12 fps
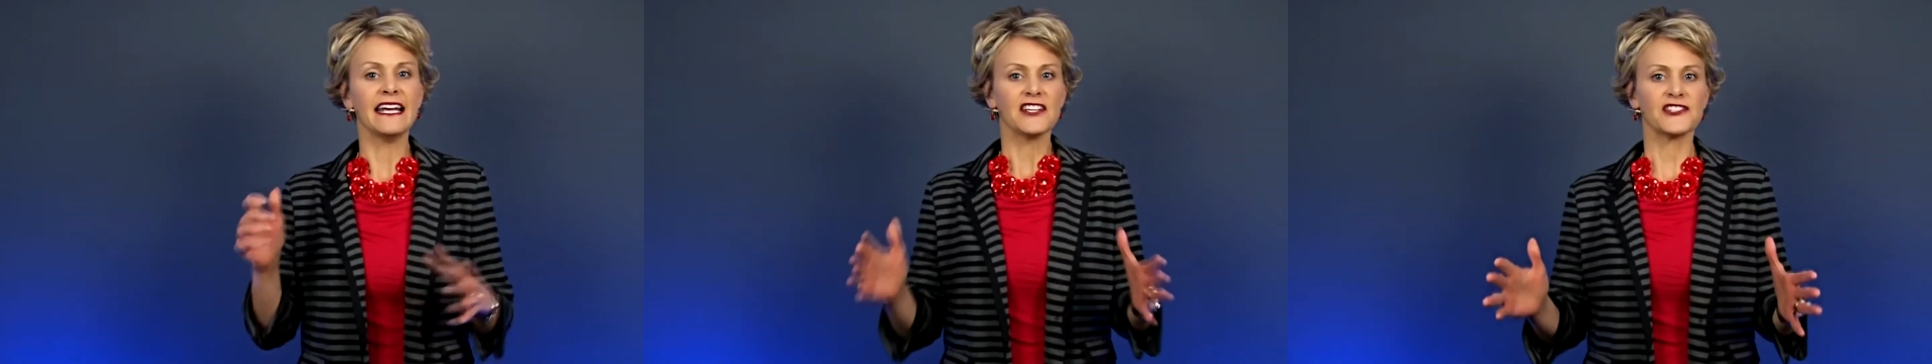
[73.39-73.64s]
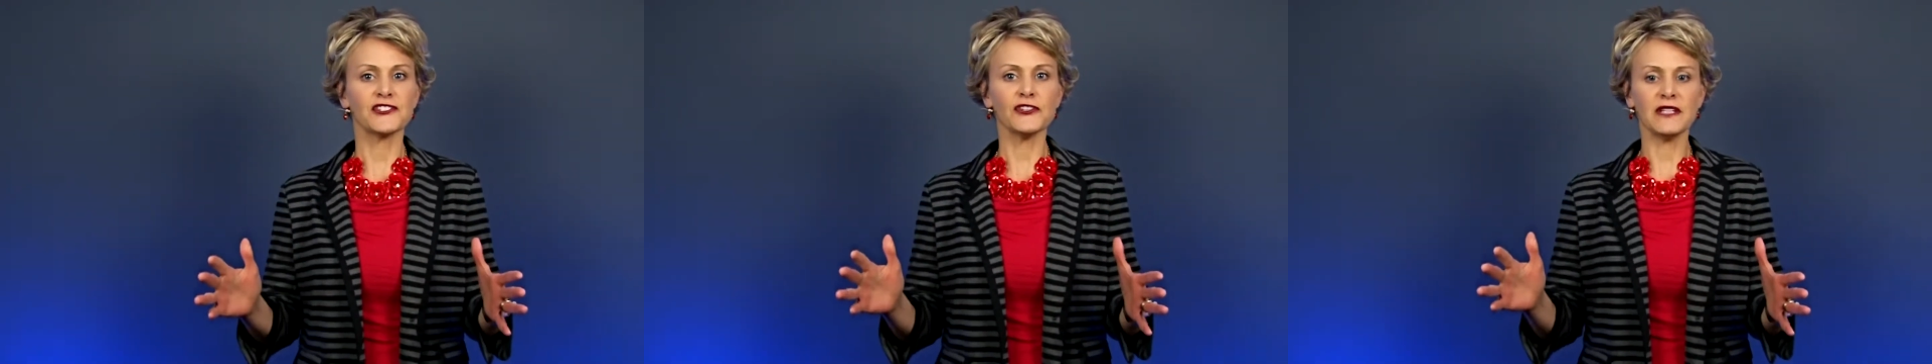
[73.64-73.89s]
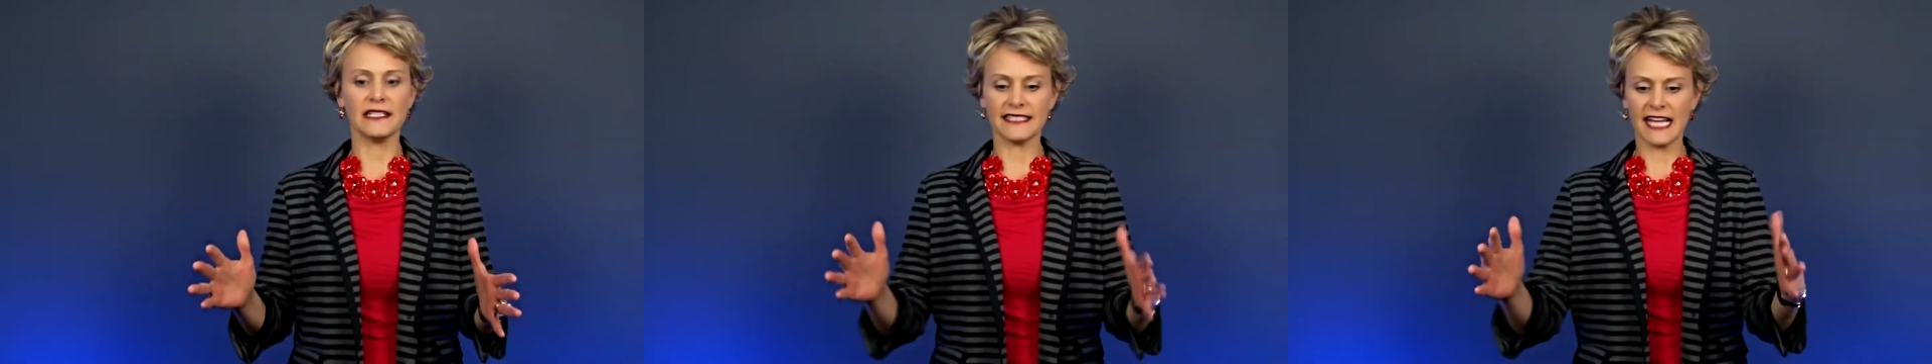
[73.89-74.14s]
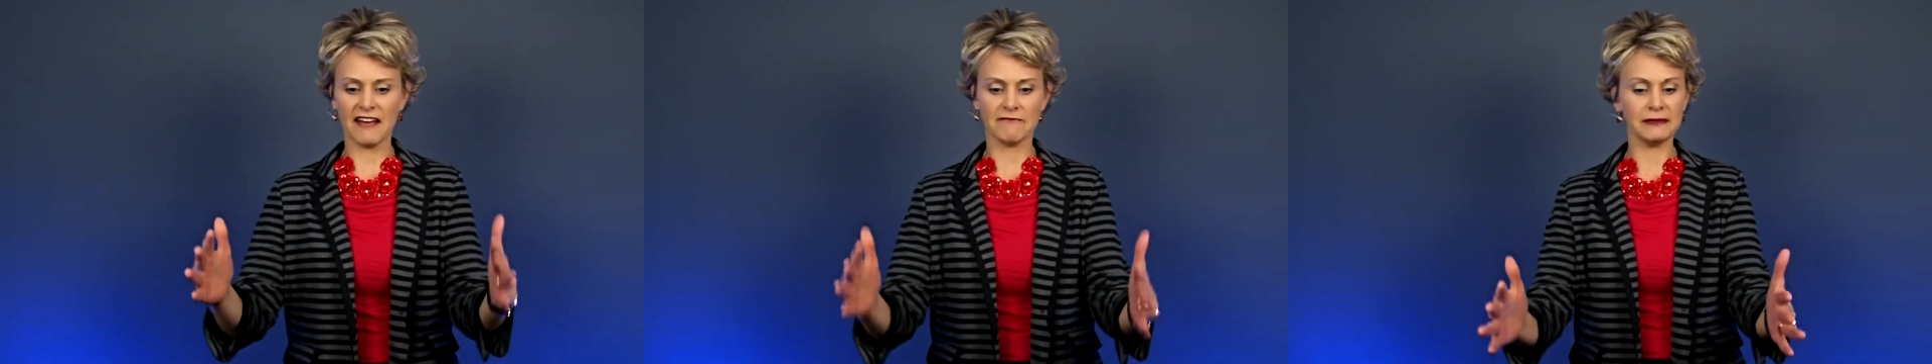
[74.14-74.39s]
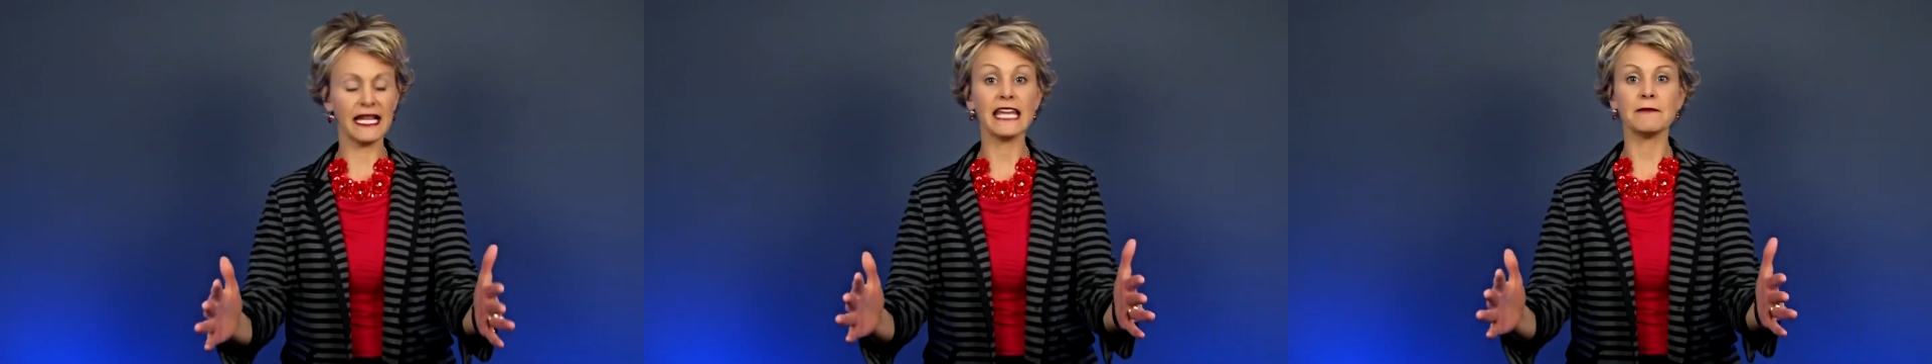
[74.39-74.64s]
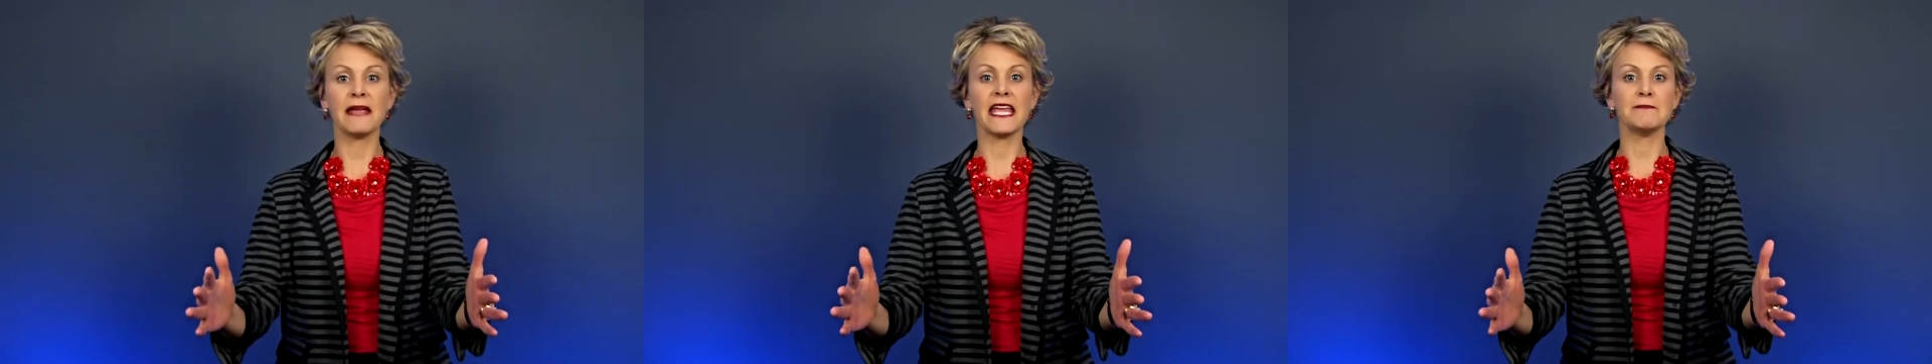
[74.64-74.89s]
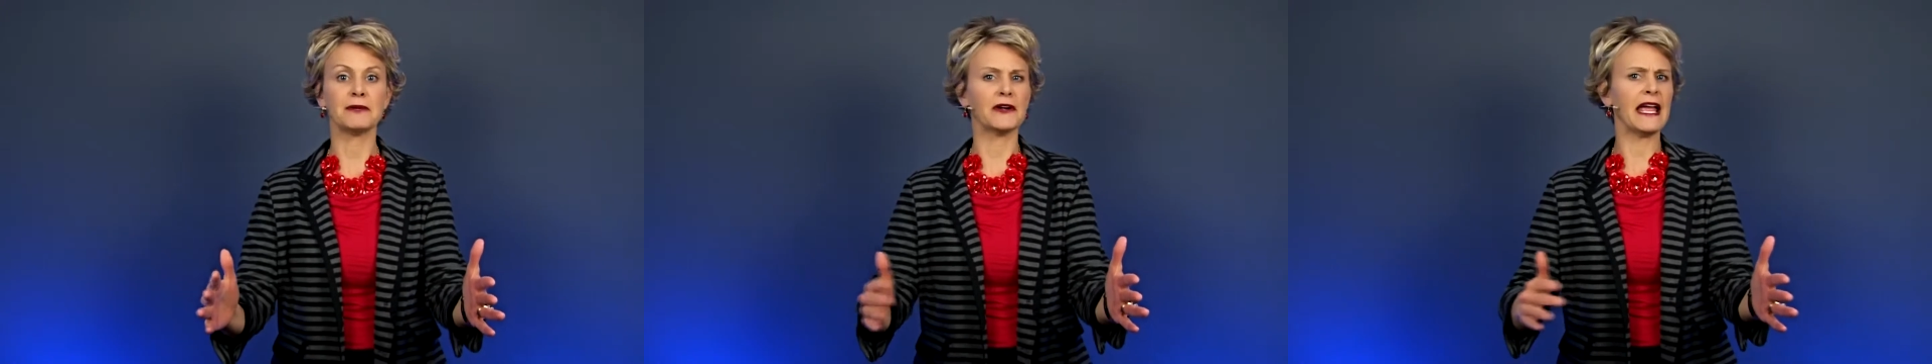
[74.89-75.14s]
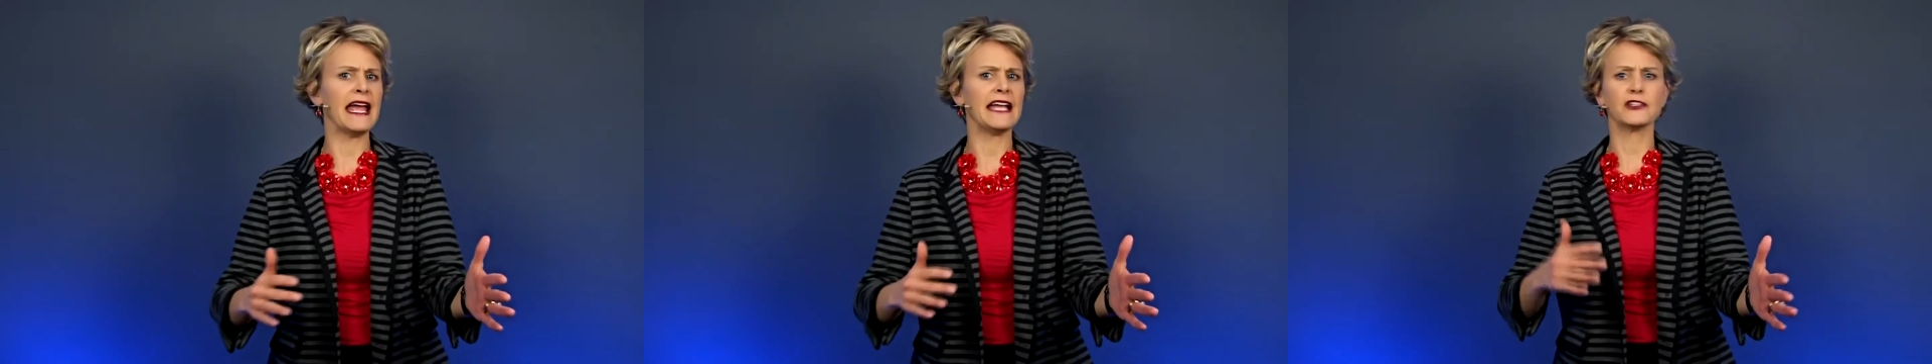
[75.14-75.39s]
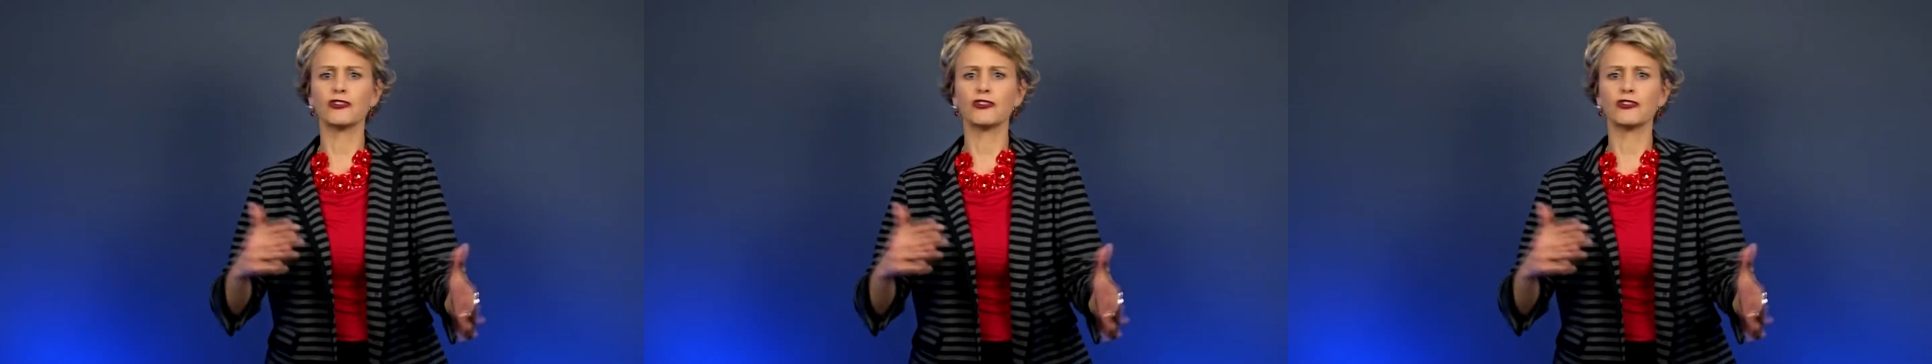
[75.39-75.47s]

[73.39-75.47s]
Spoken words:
Students have blank paper and